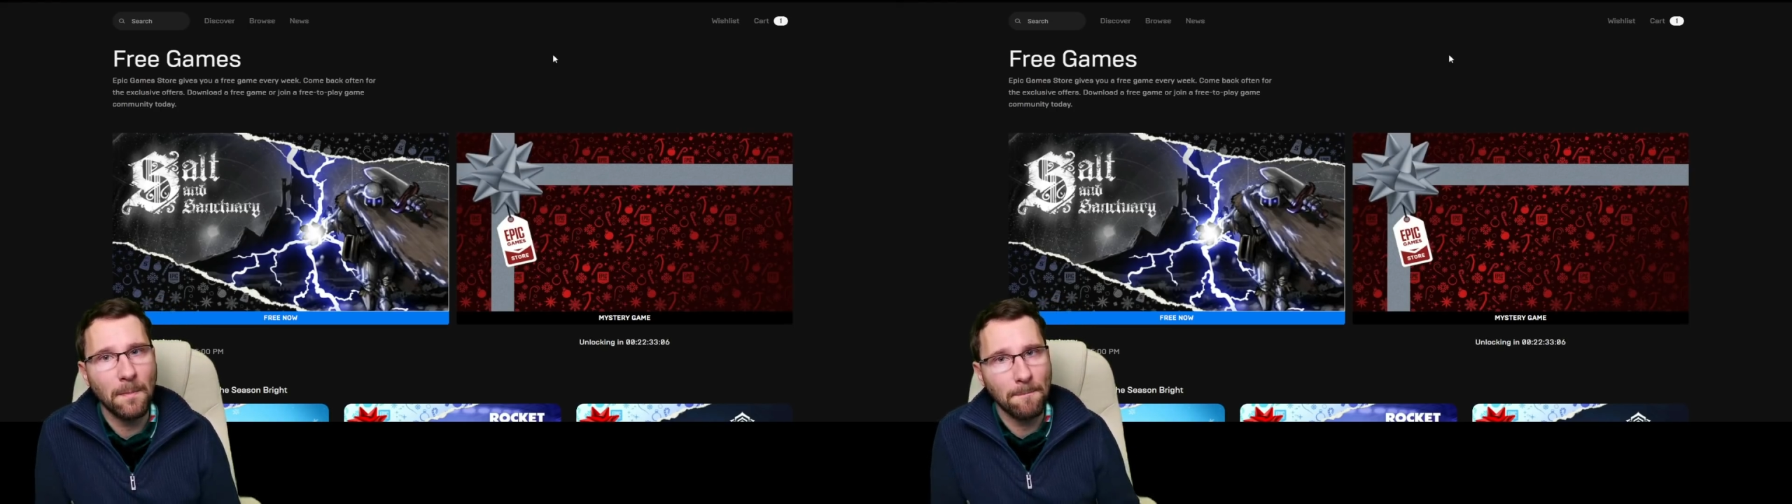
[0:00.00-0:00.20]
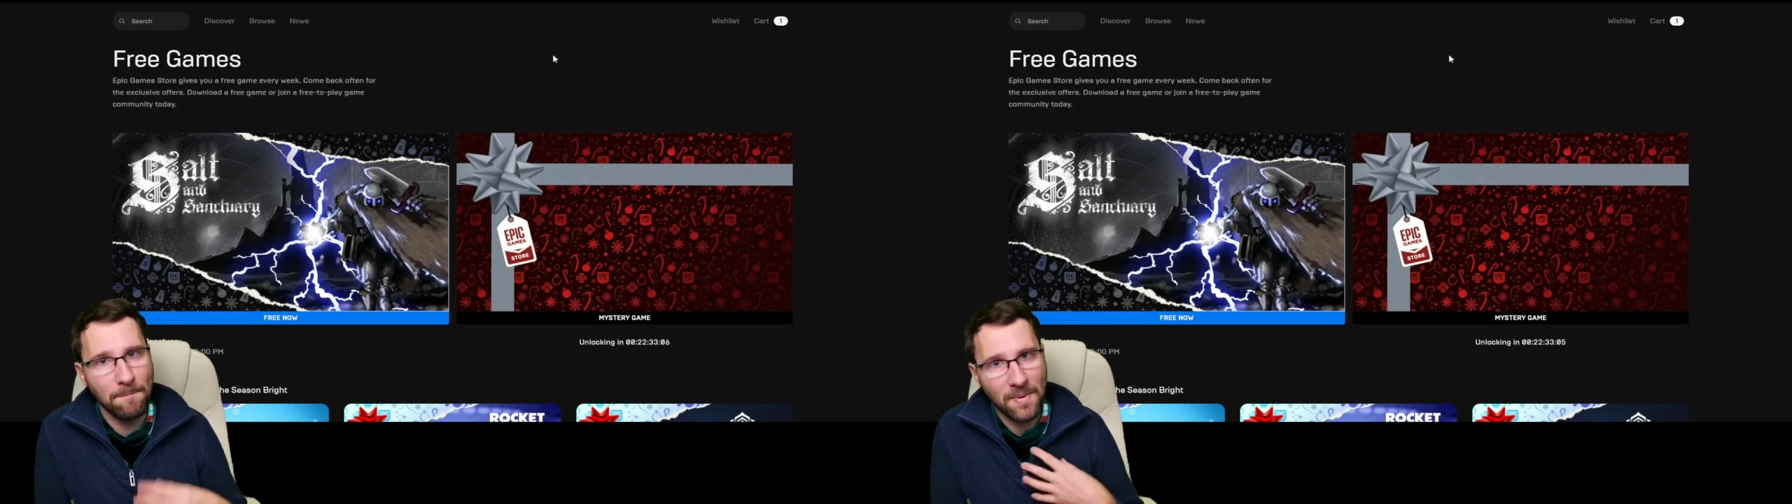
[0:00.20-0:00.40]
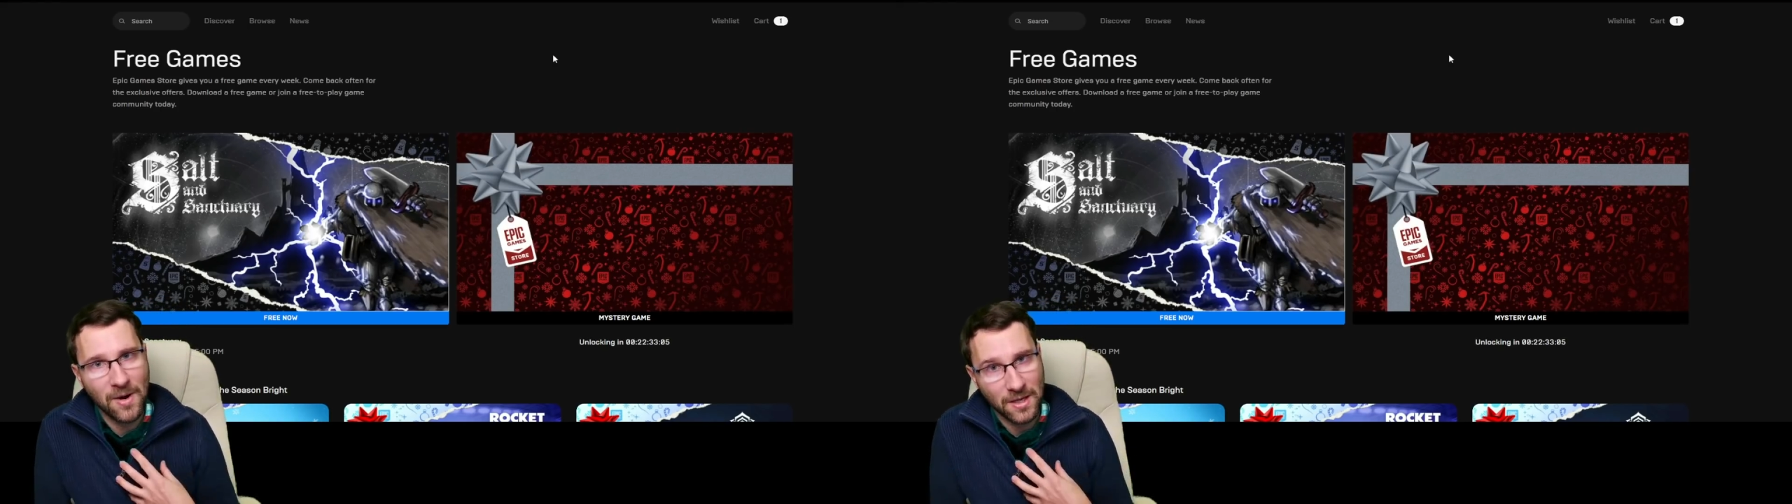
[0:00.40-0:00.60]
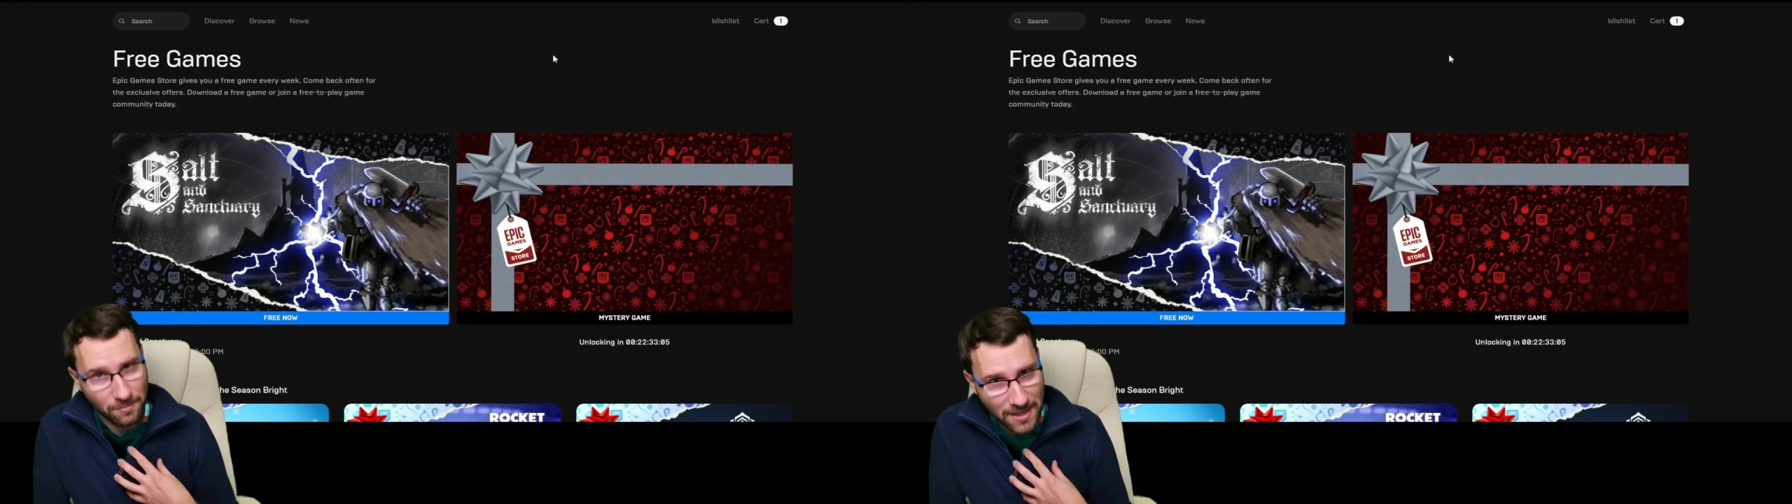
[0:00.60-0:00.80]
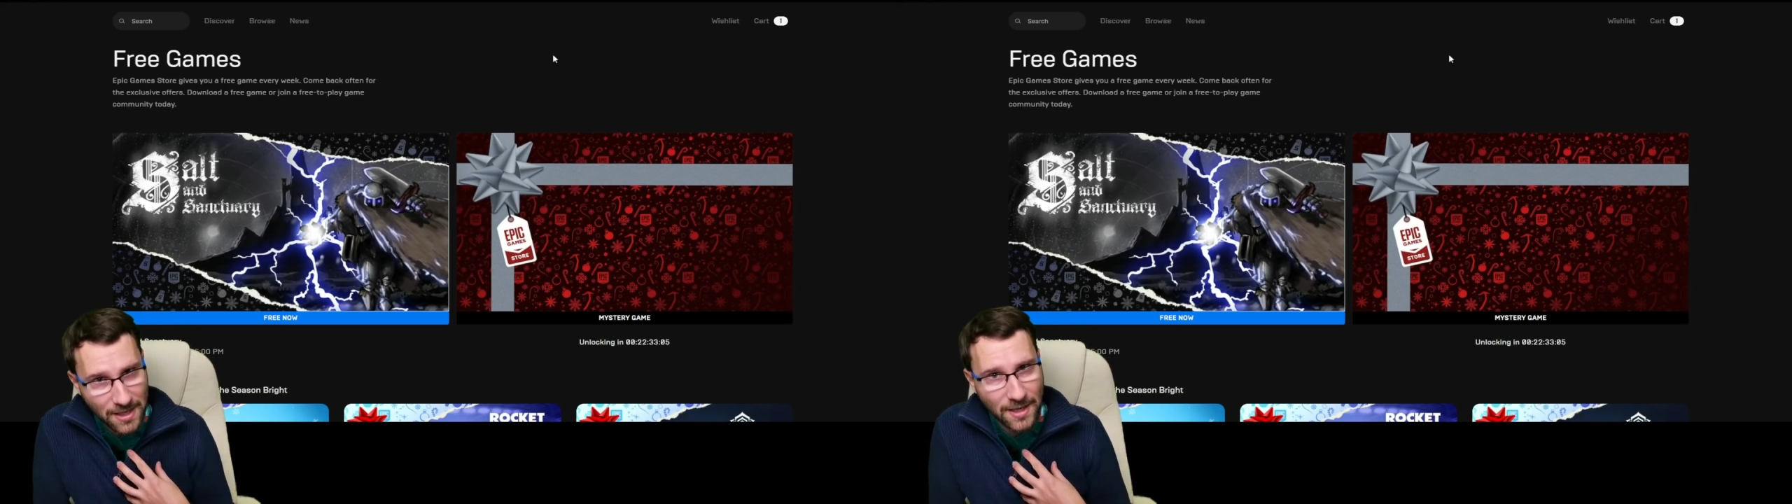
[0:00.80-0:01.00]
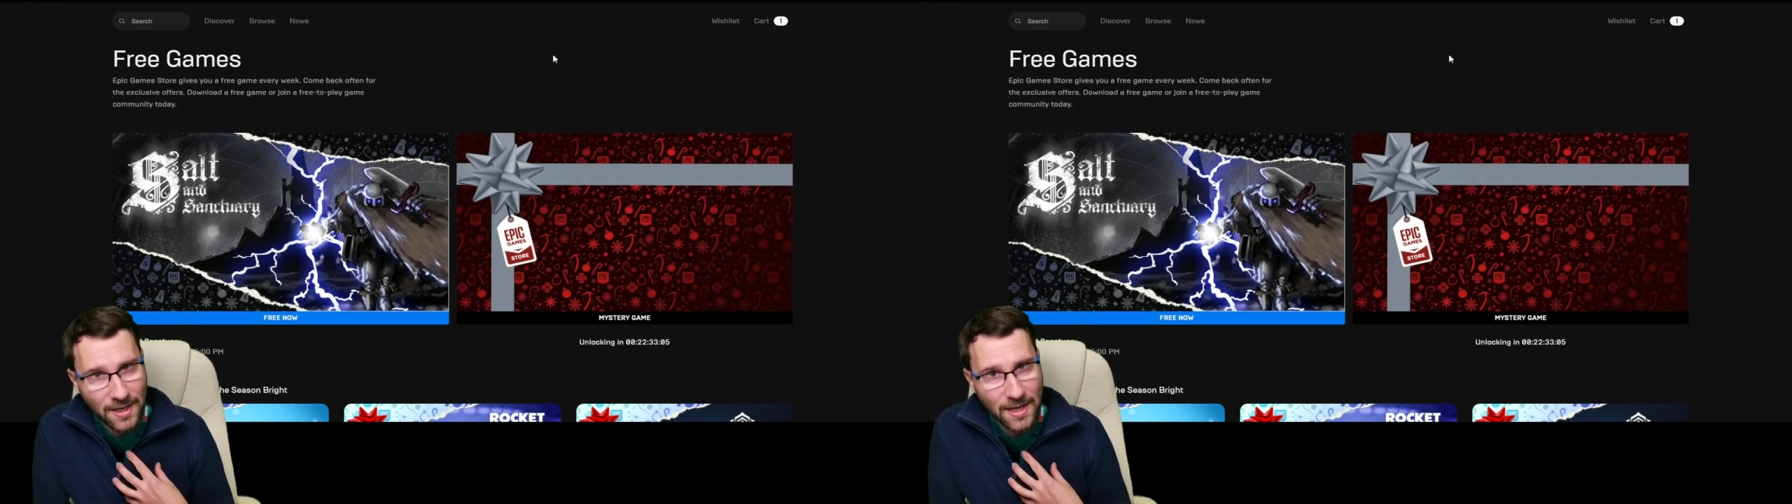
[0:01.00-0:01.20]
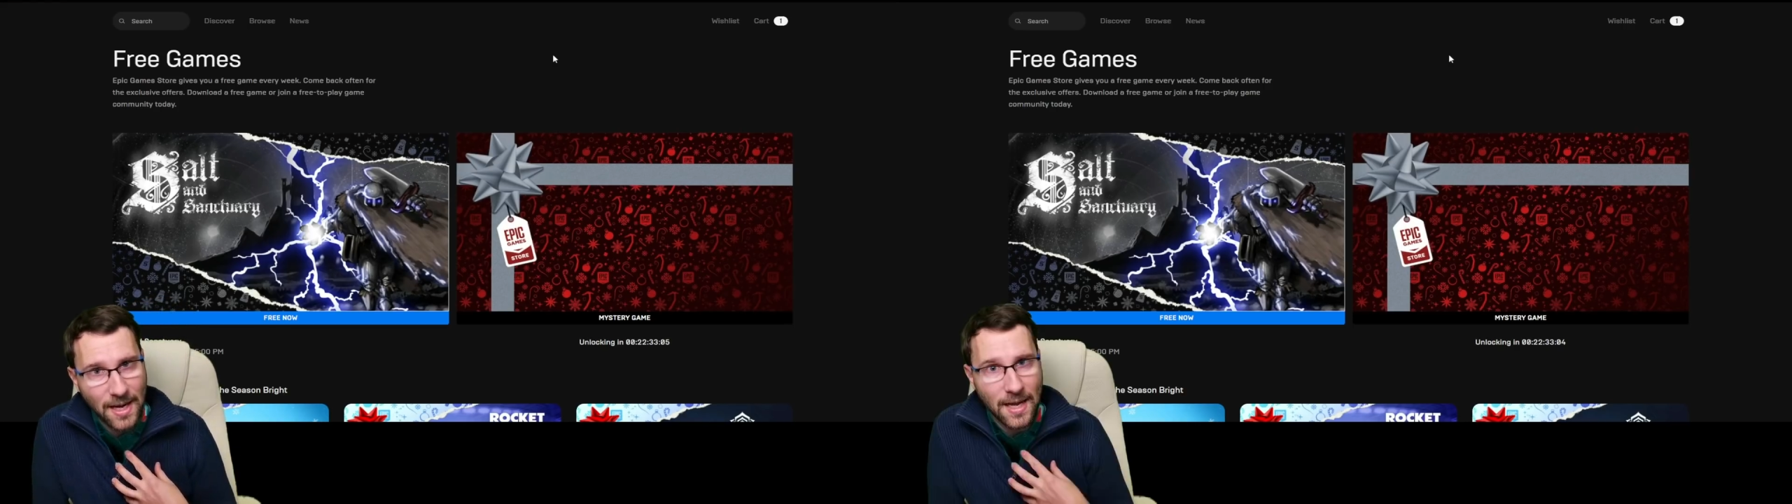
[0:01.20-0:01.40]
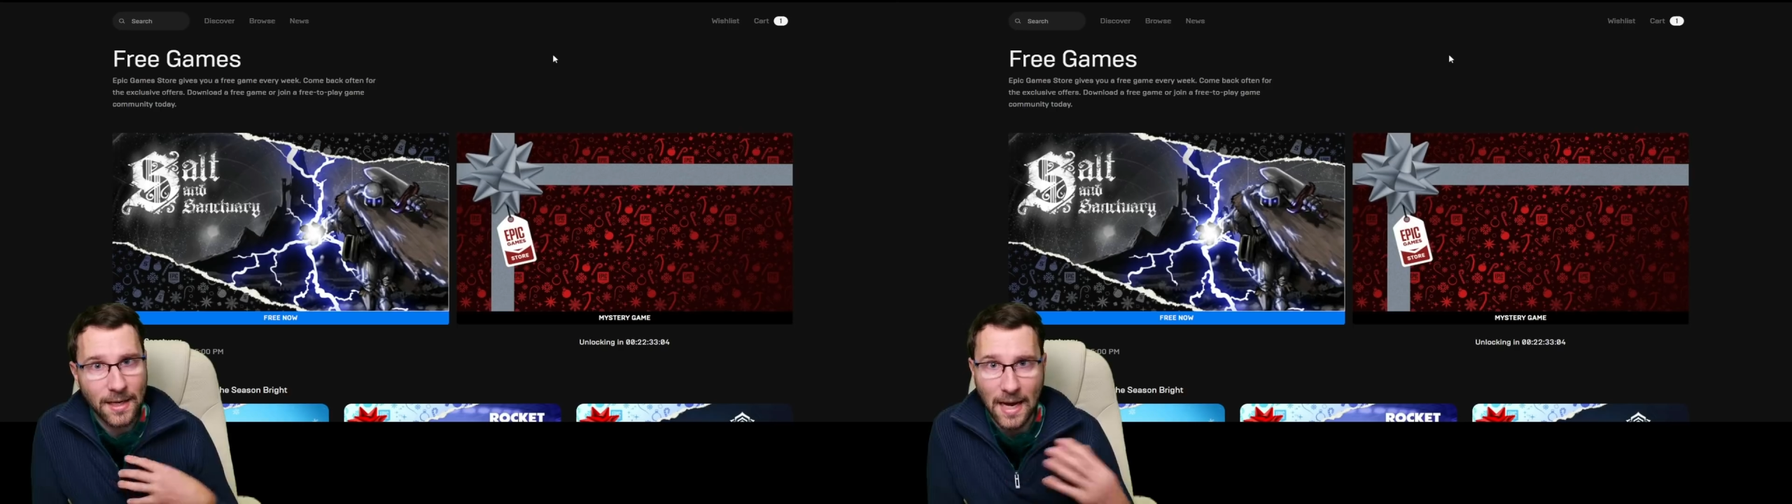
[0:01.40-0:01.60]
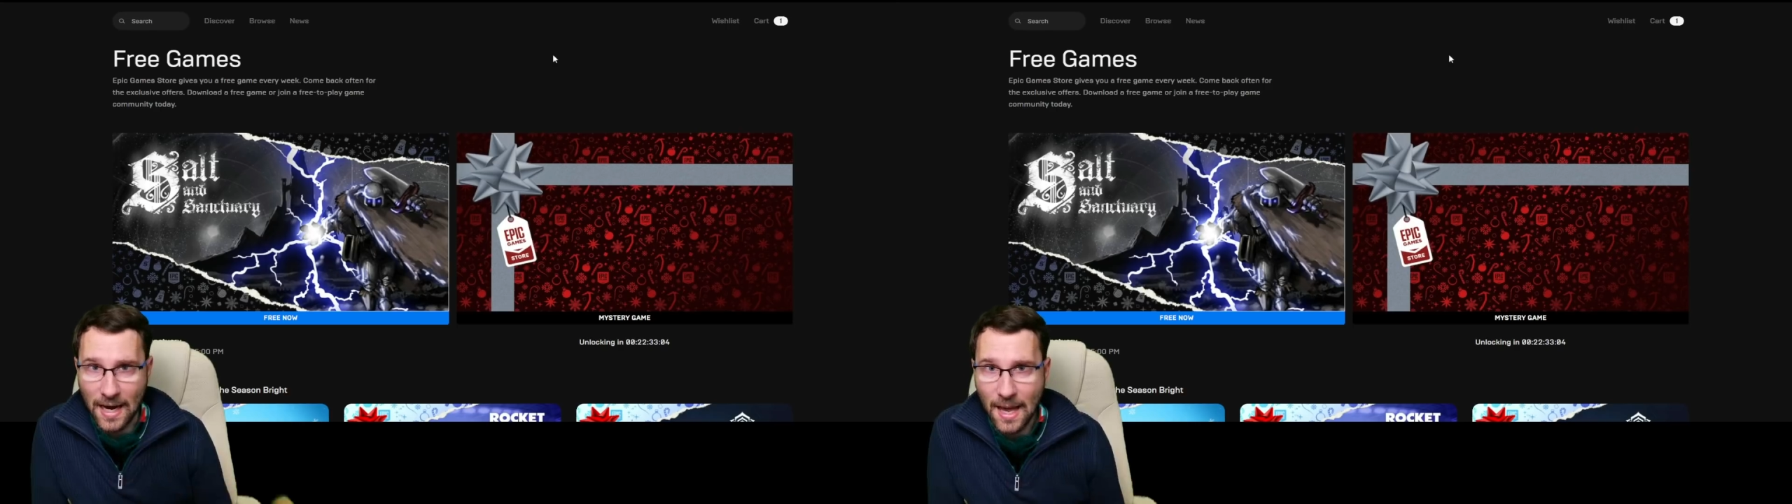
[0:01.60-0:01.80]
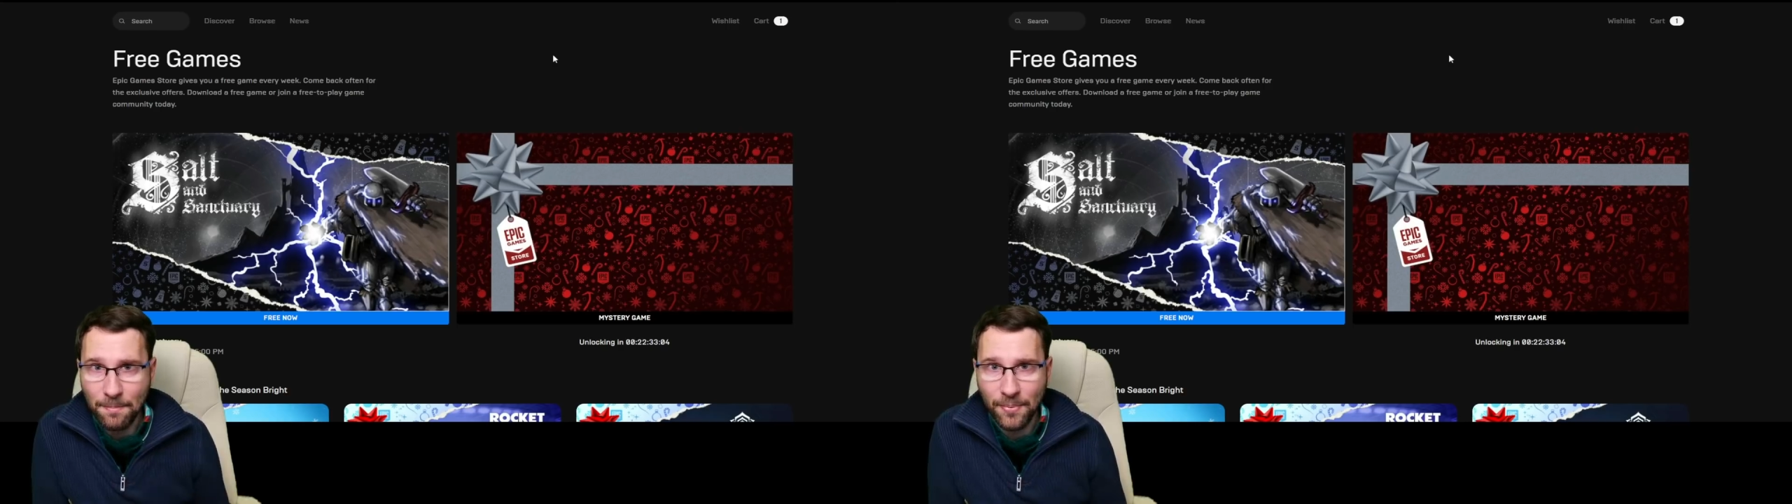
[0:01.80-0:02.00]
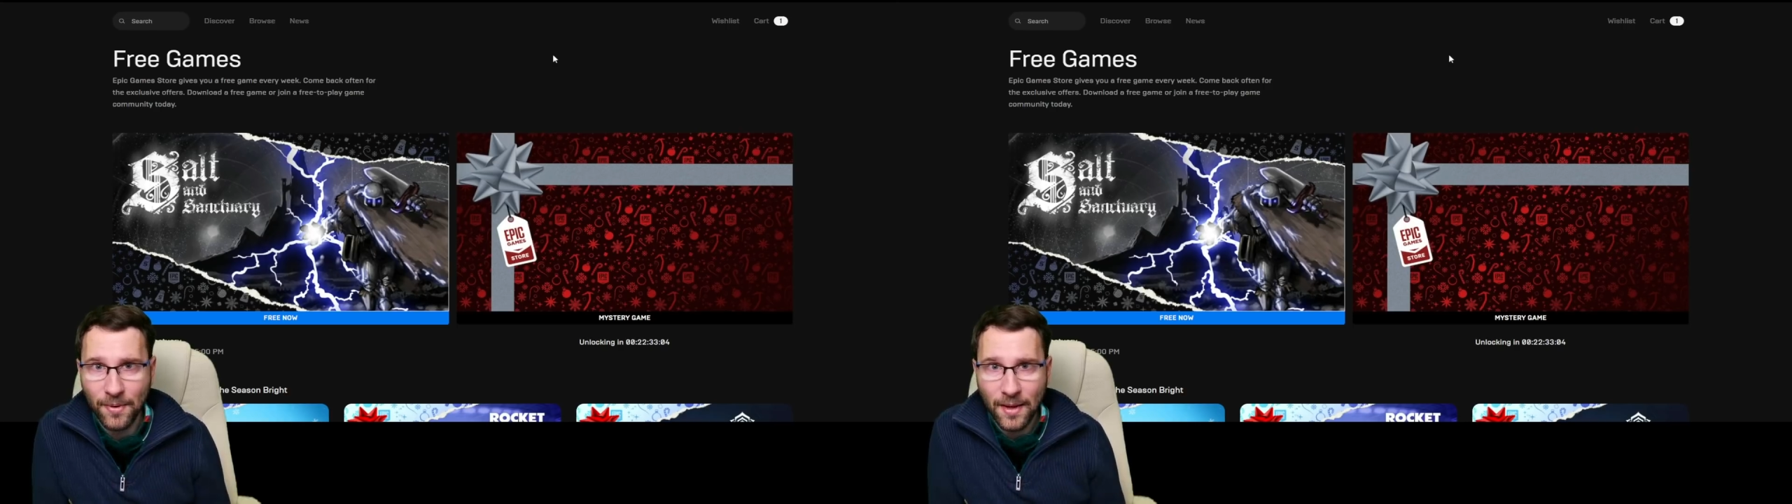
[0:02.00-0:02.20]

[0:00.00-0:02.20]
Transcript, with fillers: with me Caleb,